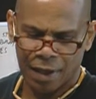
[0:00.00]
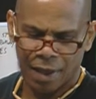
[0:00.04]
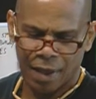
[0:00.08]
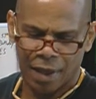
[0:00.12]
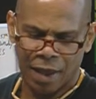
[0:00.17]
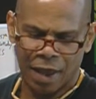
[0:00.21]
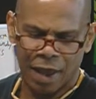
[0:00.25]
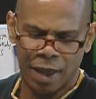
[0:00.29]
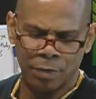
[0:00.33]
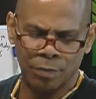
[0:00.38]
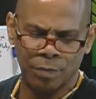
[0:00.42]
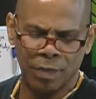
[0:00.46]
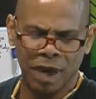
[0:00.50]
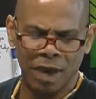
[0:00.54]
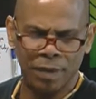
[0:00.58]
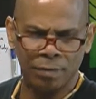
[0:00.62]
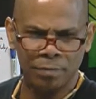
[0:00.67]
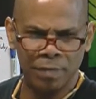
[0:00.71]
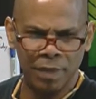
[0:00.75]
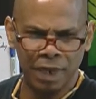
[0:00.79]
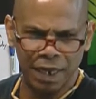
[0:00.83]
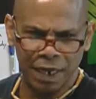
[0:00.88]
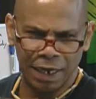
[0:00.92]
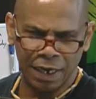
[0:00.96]
and my
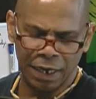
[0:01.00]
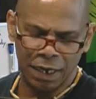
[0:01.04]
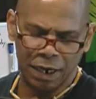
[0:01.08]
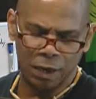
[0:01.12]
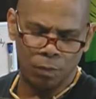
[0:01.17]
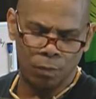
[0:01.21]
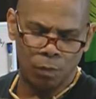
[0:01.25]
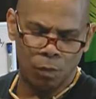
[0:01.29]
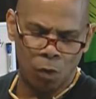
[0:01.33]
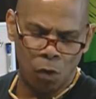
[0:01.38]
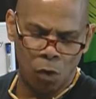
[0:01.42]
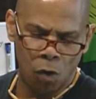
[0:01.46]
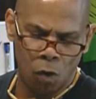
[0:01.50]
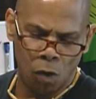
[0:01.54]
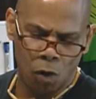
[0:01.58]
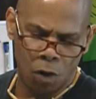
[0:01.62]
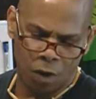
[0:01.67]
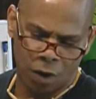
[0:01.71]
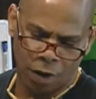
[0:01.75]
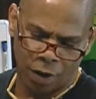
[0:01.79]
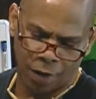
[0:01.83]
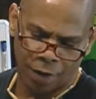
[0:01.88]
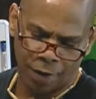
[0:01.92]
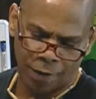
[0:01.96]
media
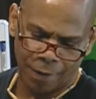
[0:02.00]
more.